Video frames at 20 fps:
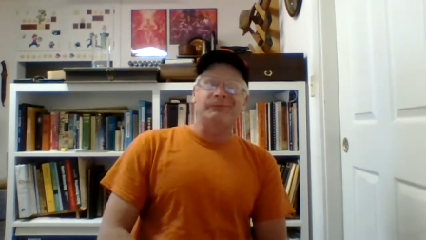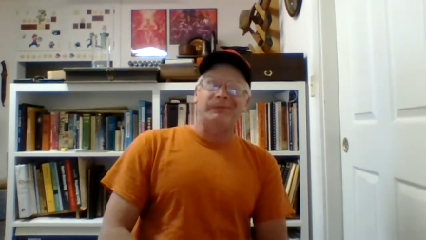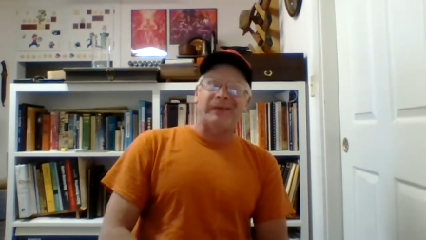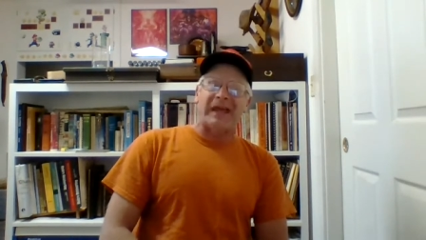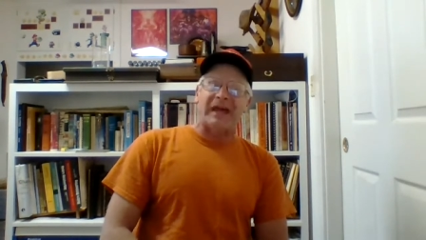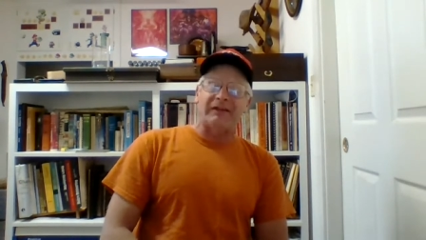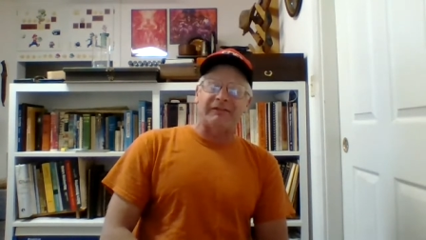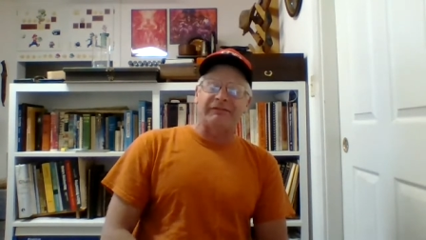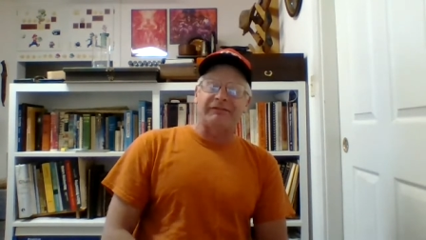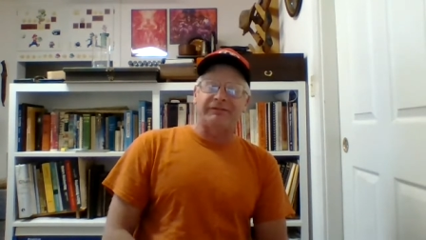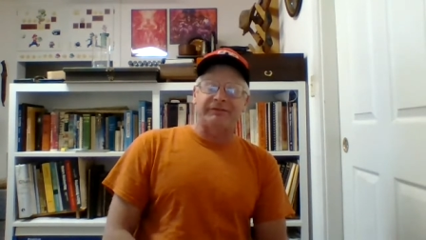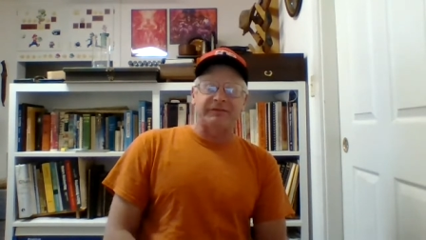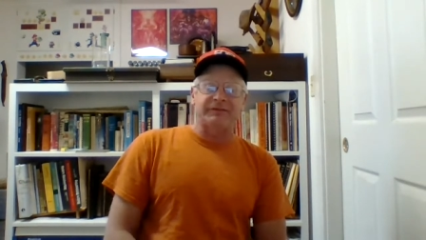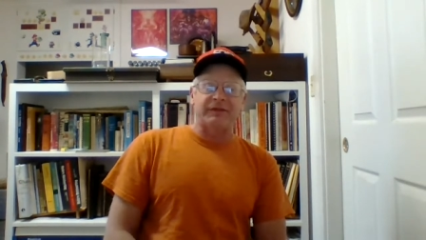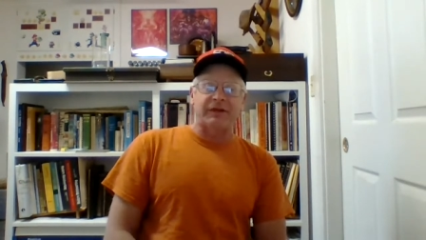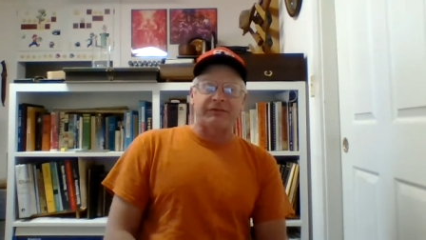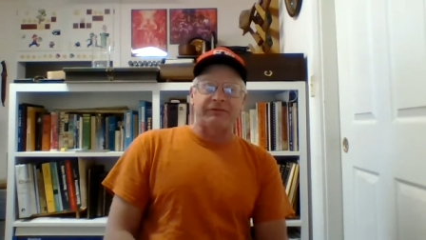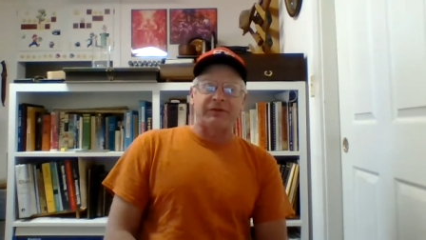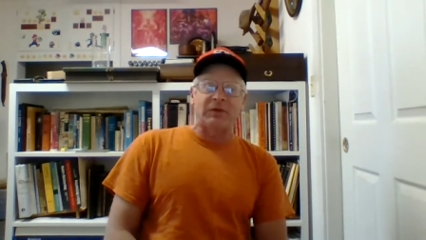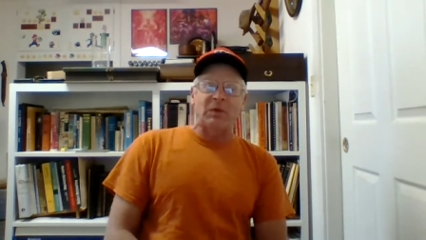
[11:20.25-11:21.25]
have
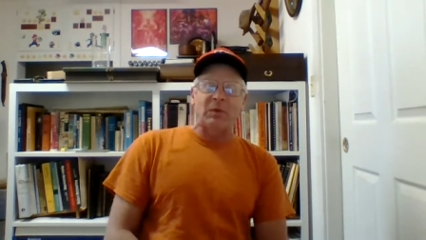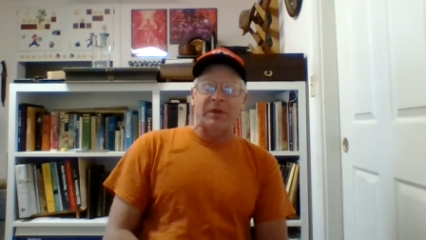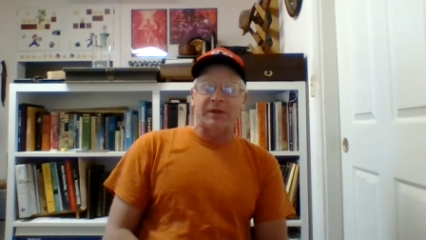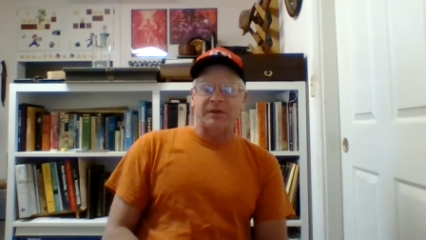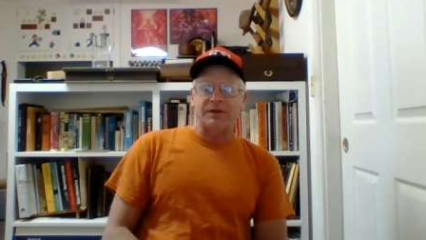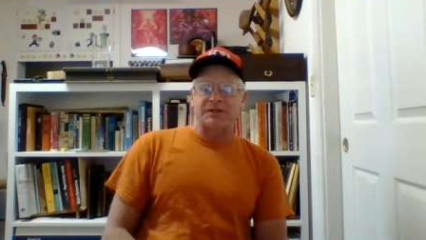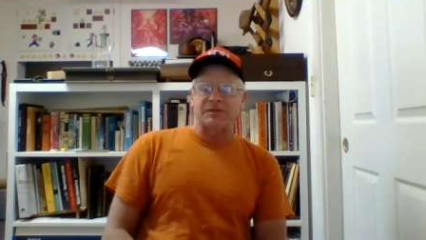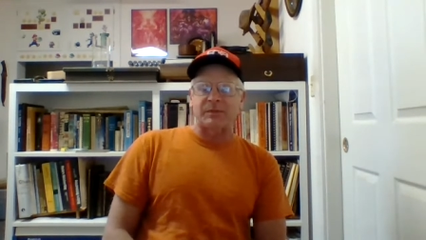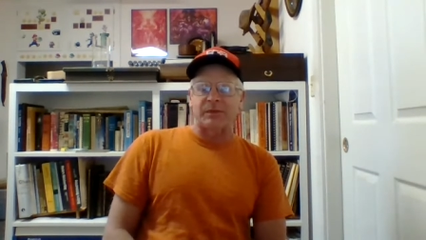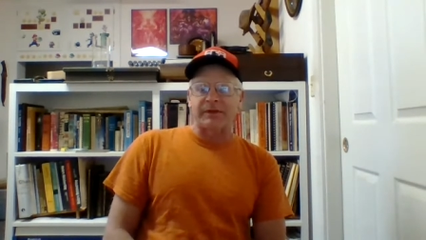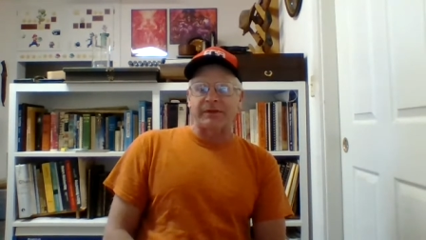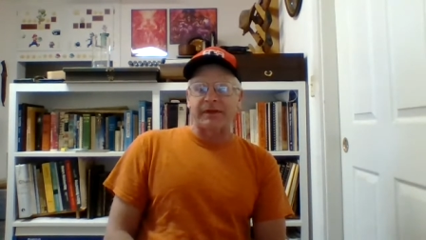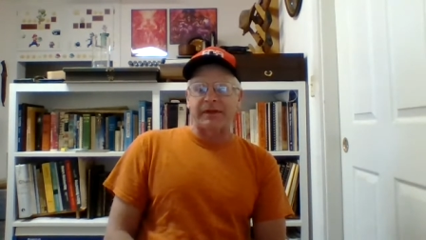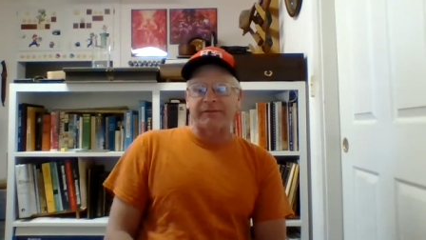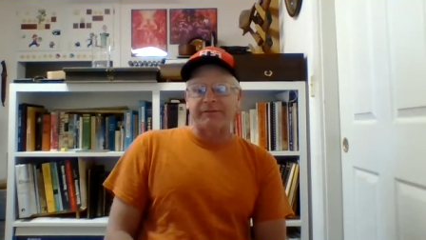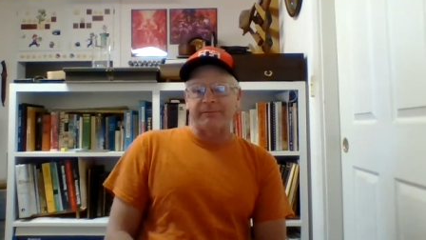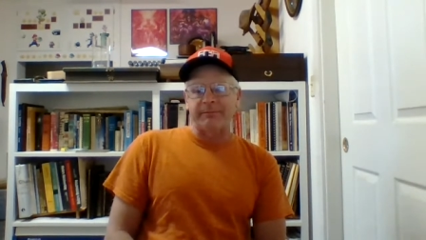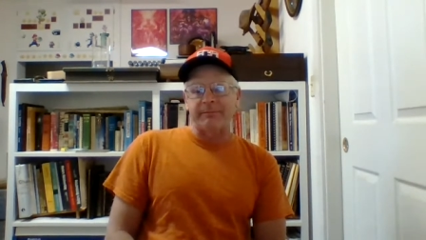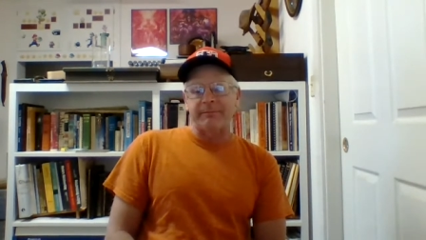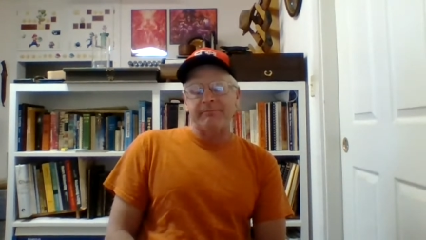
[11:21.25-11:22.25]
a few winters where
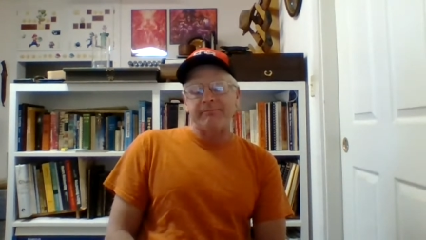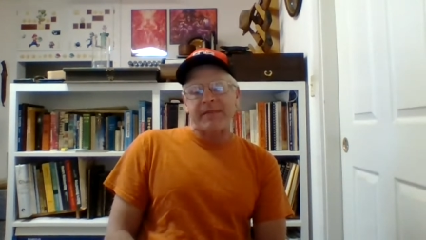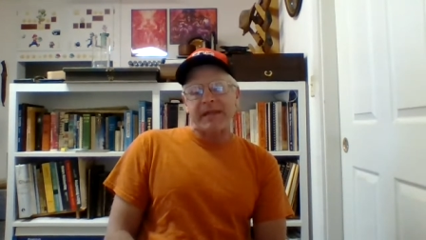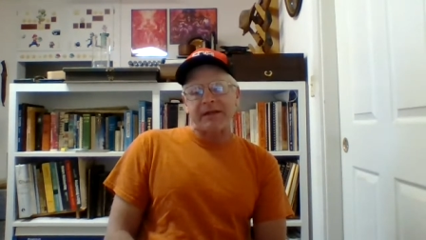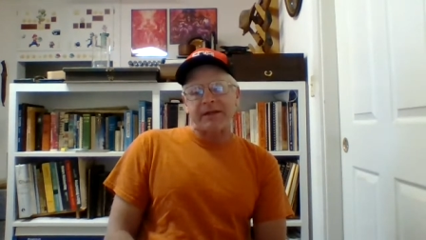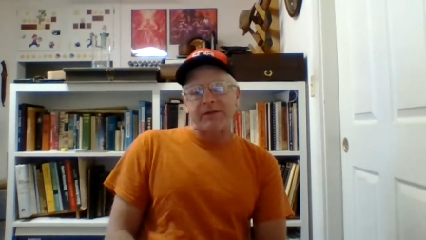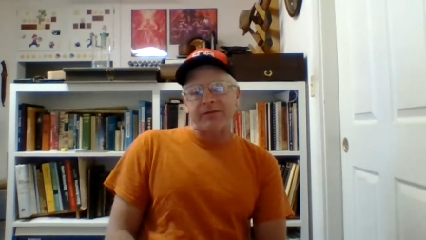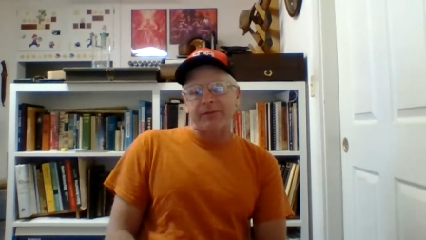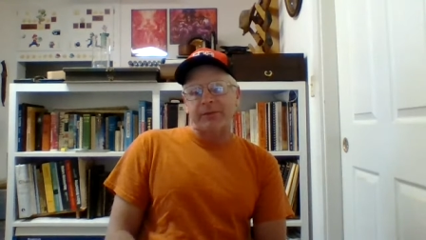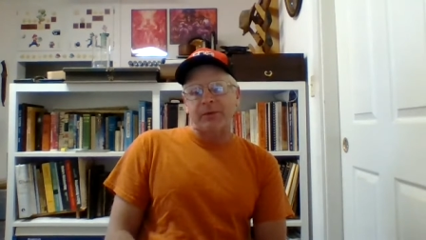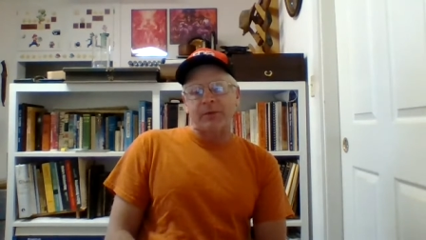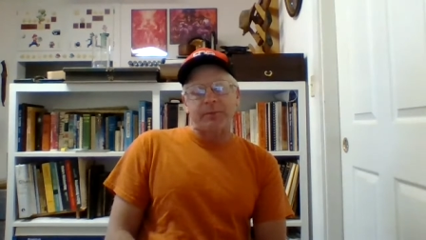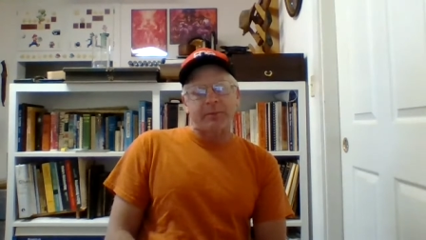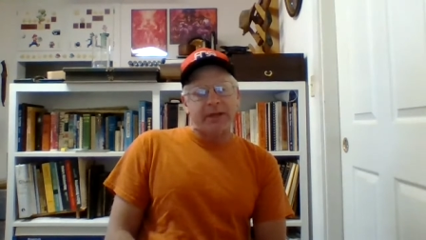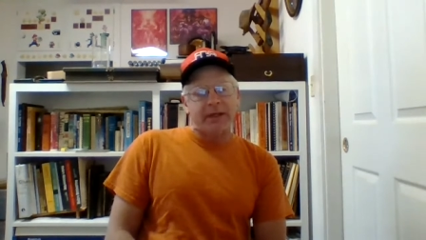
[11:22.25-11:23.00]
they've made it through.